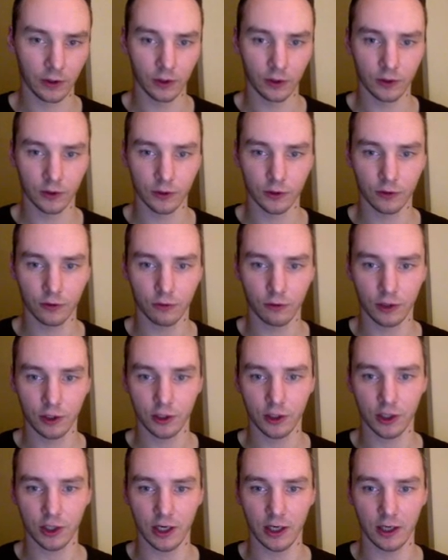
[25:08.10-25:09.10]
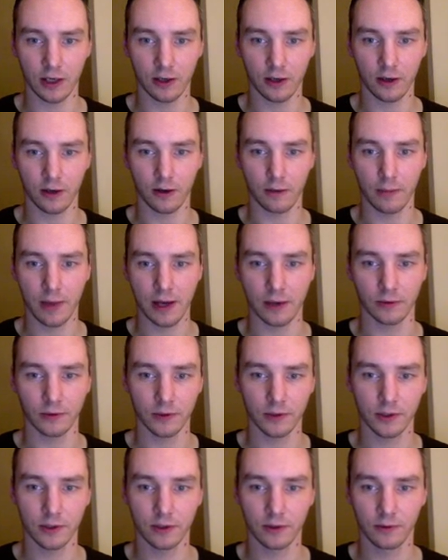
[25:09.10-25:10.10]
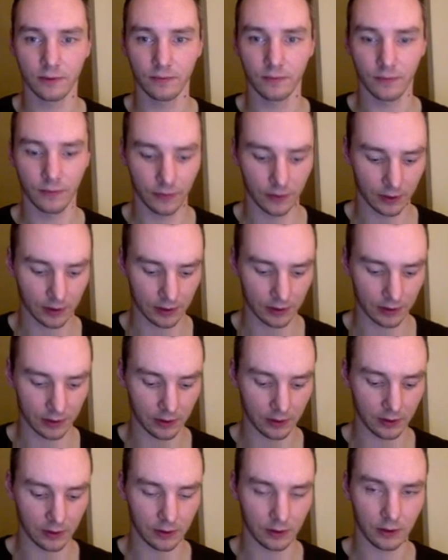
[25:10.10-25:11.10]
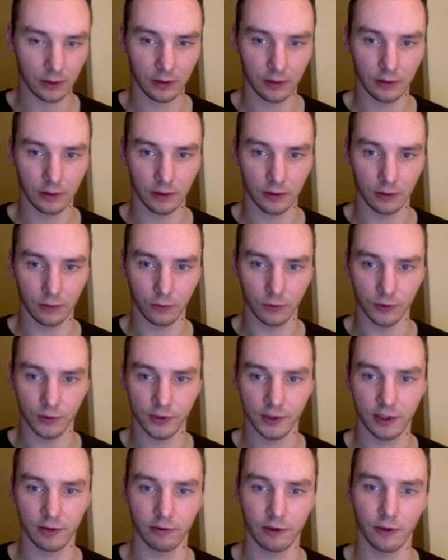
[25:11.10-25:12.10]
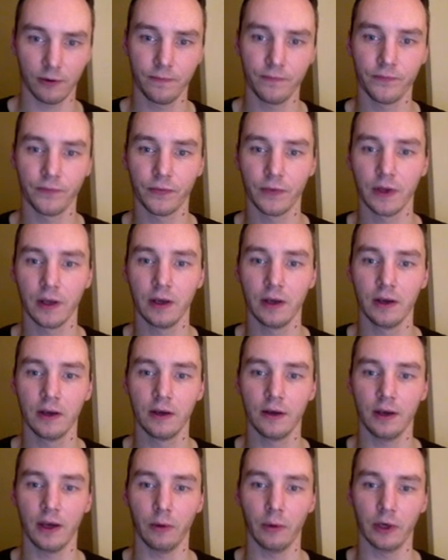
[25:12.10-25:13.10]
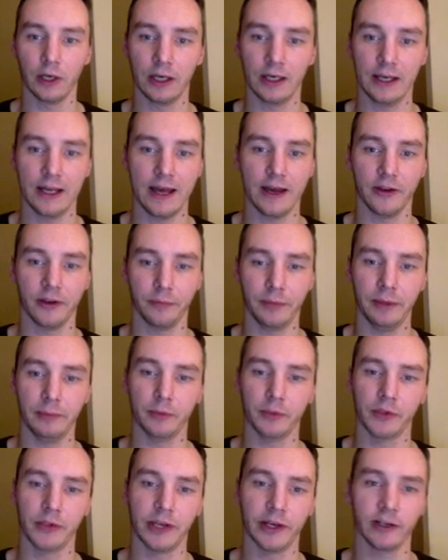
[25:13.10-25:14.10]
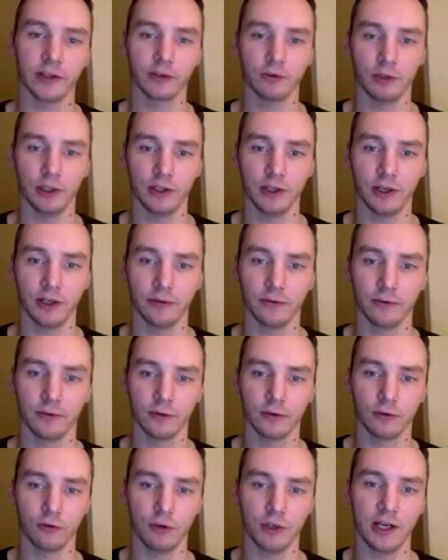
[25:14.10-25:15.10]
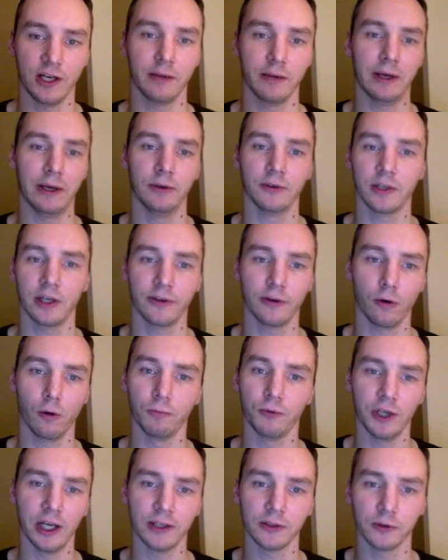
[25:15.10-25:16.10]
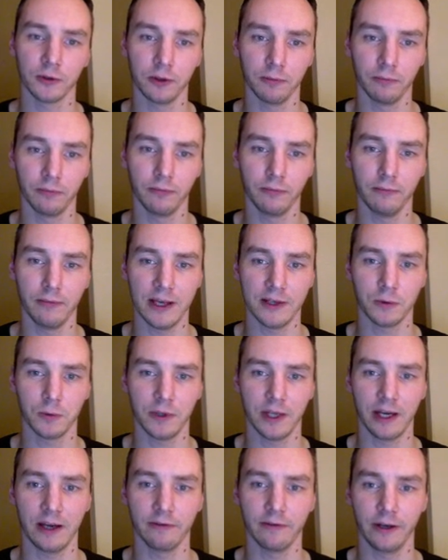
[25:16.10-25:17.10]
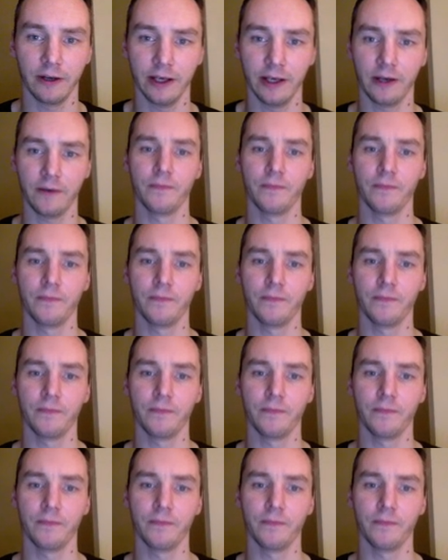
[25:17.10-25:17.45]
screen shake amount equals 0, and we're going to let other people set our screen shake amount. Other objects can mess with that if they like.